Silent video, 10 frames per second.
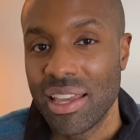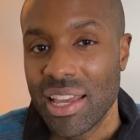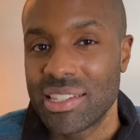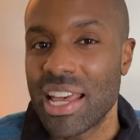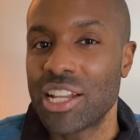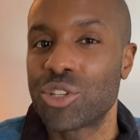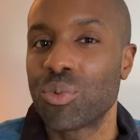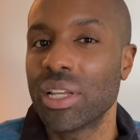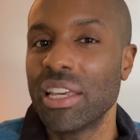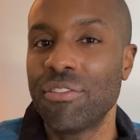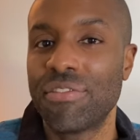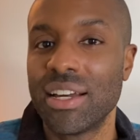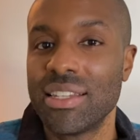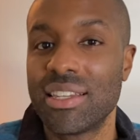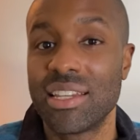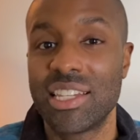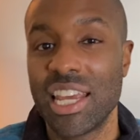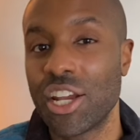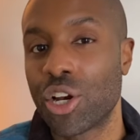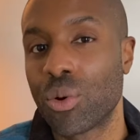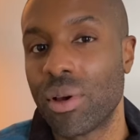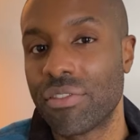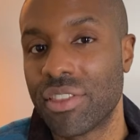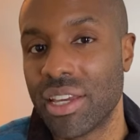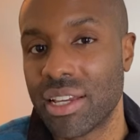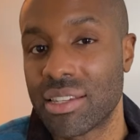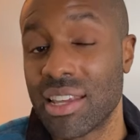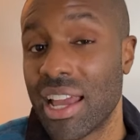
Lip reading: is that it's really fun to tinker with things